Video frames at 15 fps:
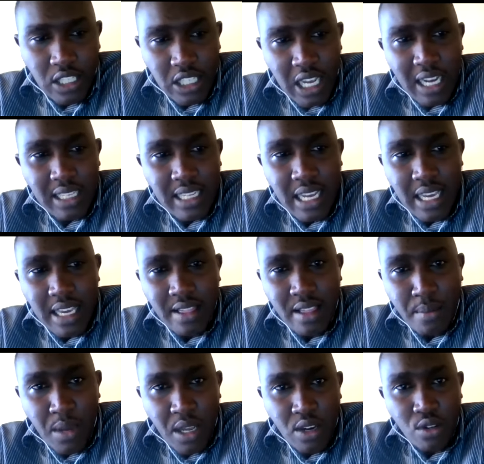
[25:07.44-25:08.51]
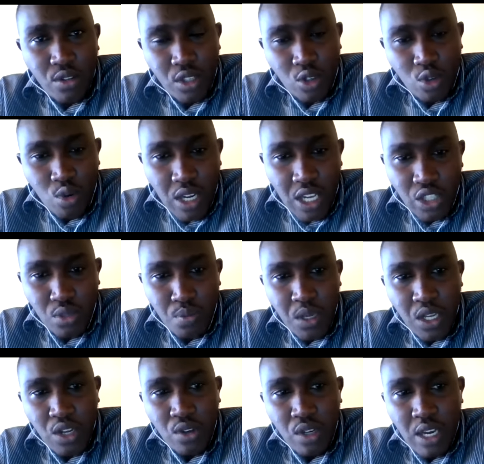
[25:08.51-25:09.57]
shelter in the Middle Stone Age
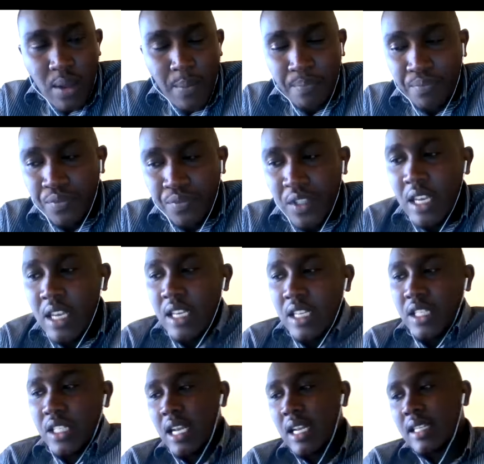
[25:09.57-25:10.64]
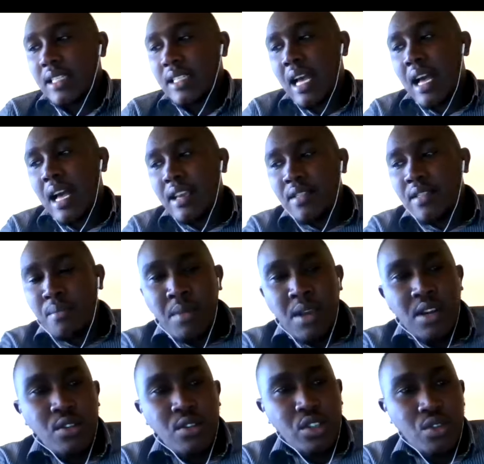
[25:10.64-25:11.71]
period. Shelter in the
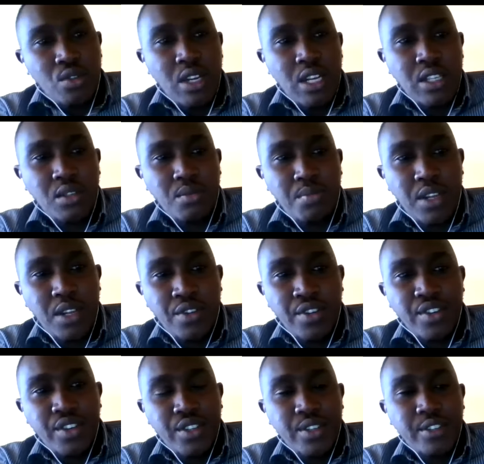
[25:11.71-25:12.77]
Middle Stone Age period.